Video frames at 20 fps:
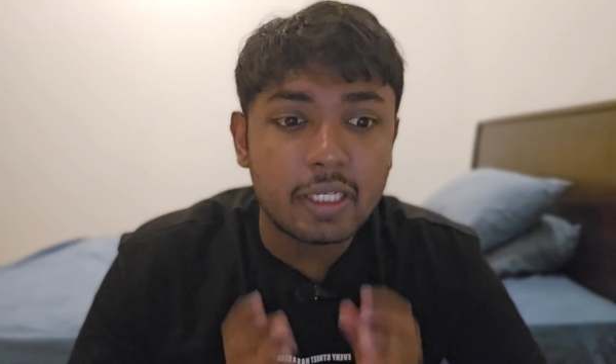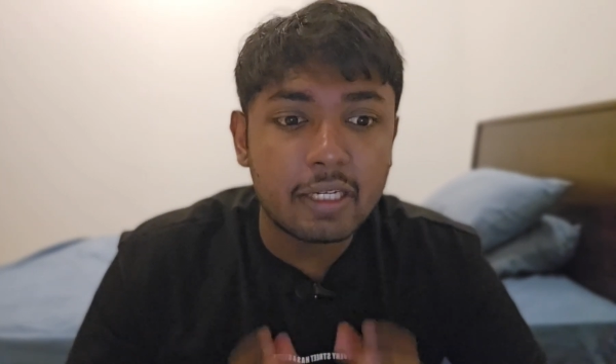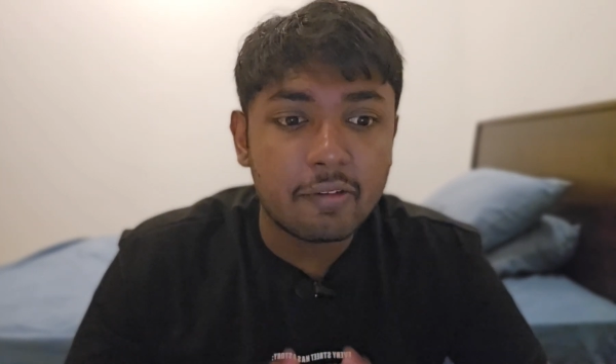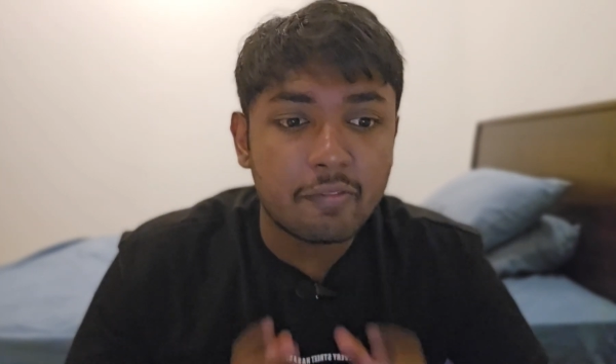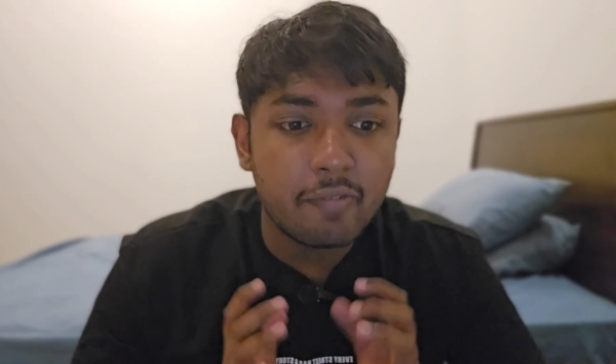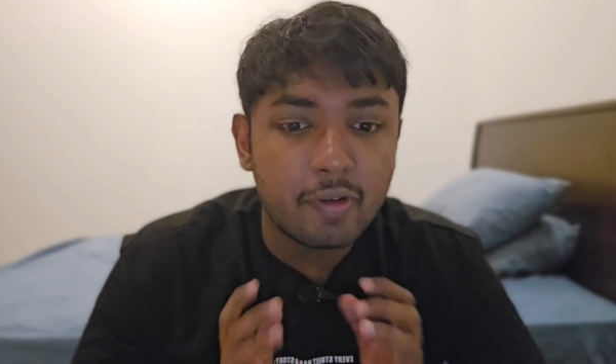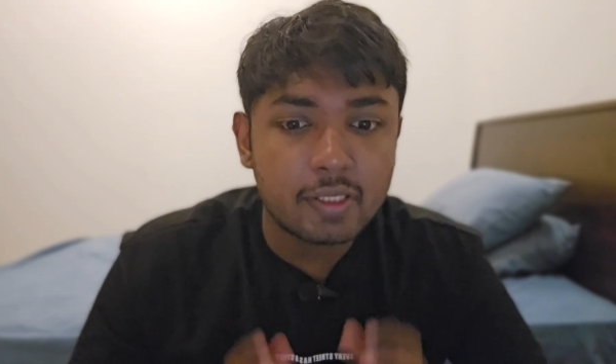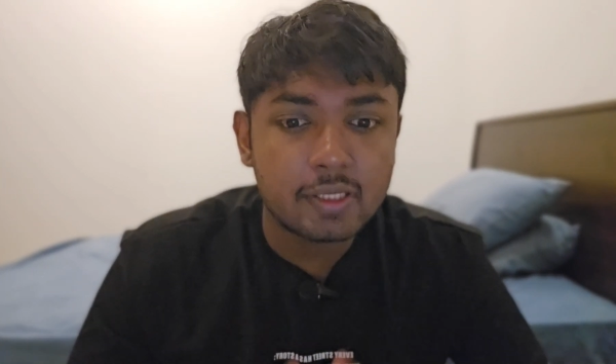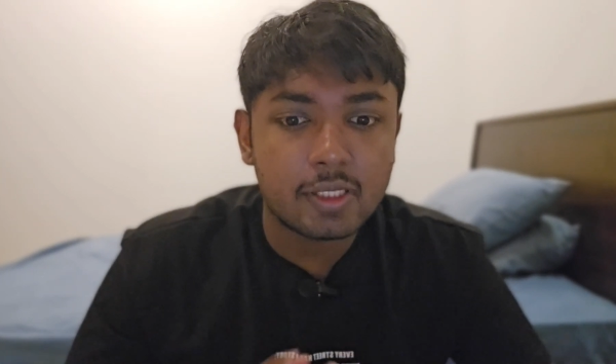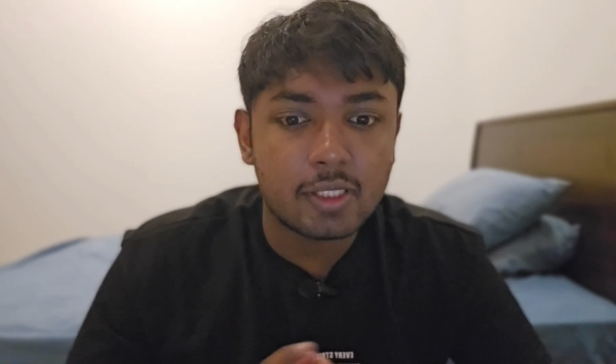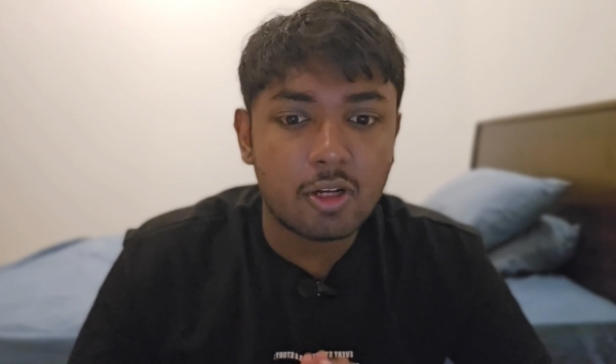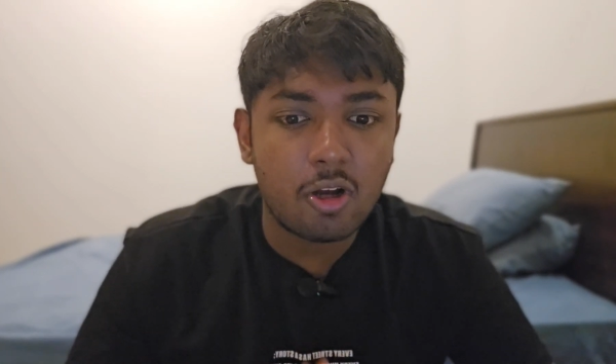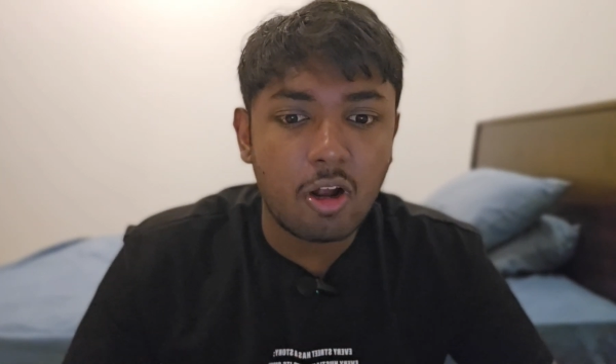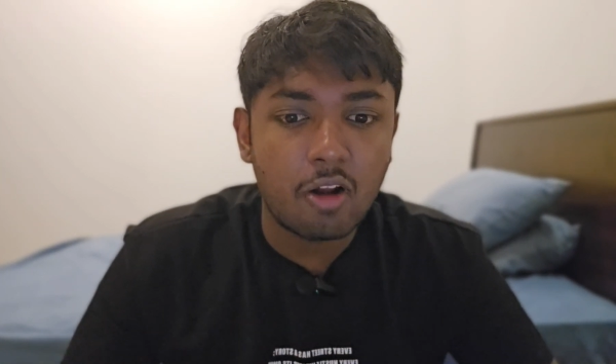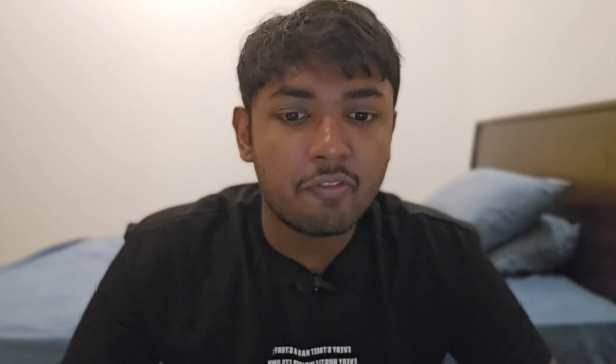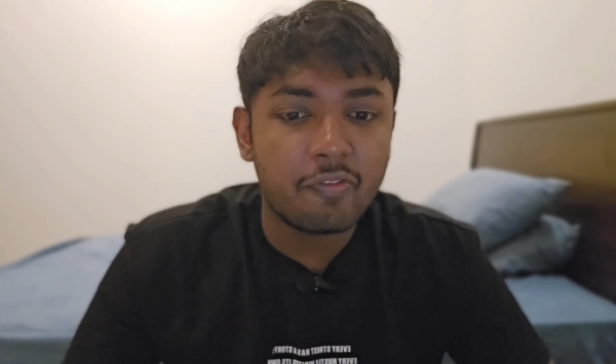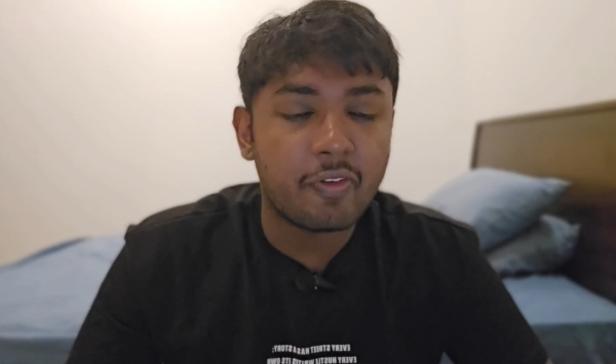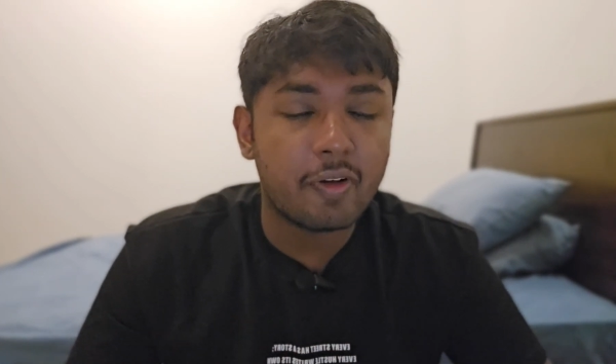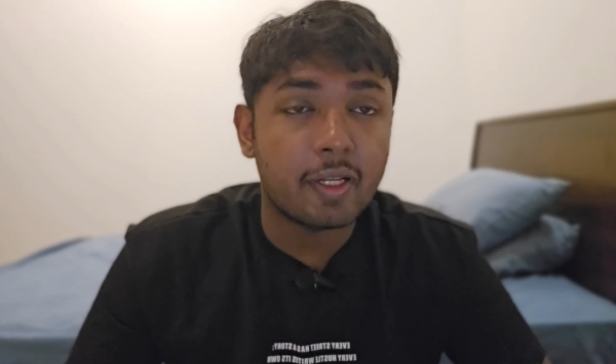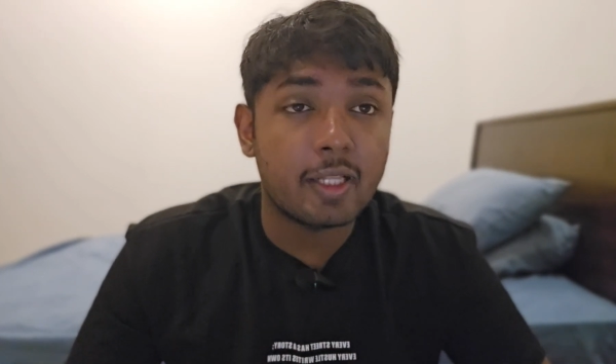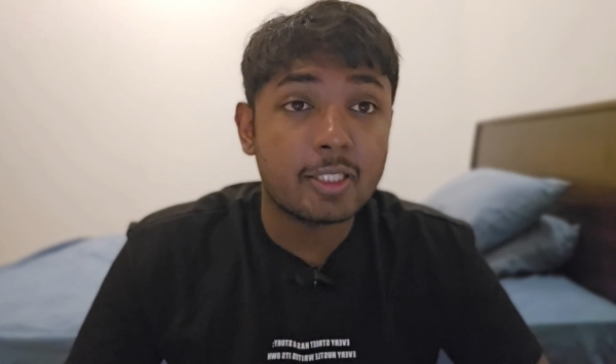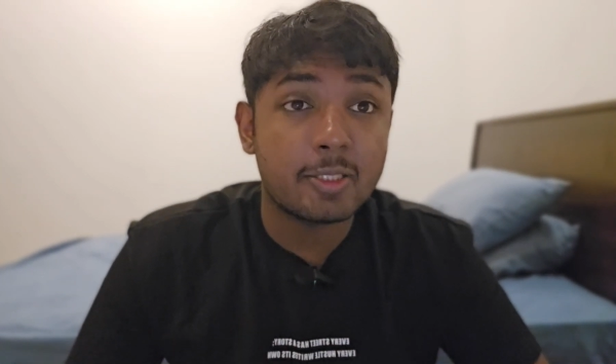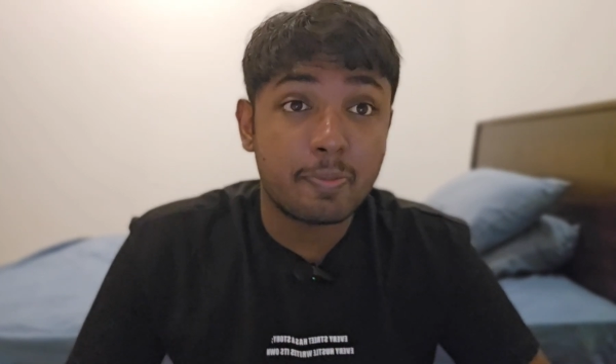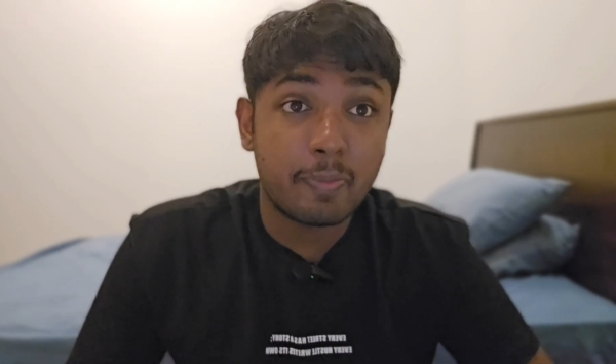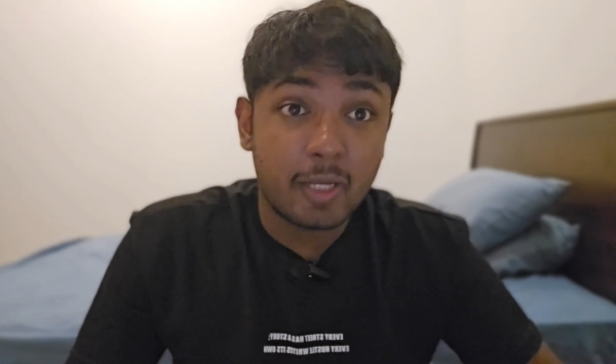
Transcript: investor confidence,